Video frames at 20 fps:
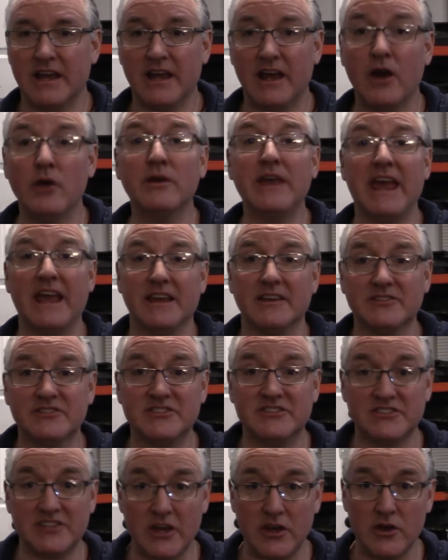okay,
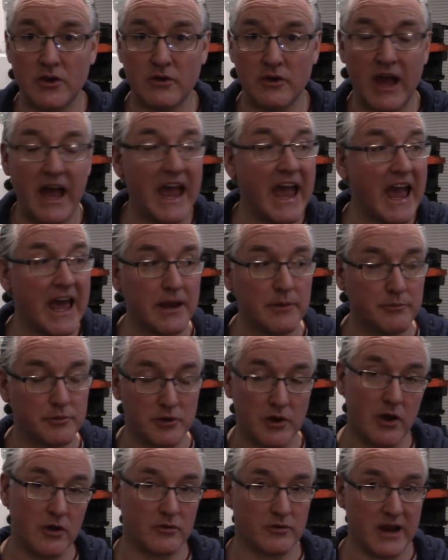so I had a
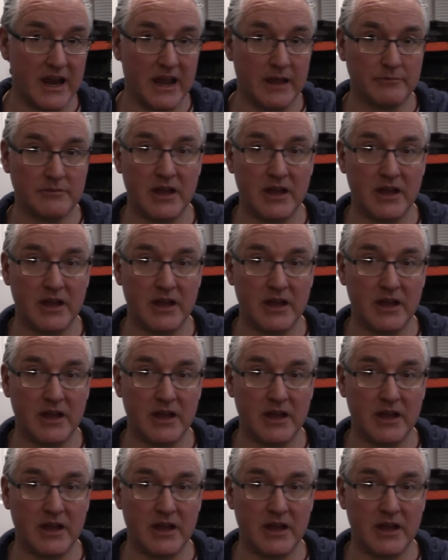program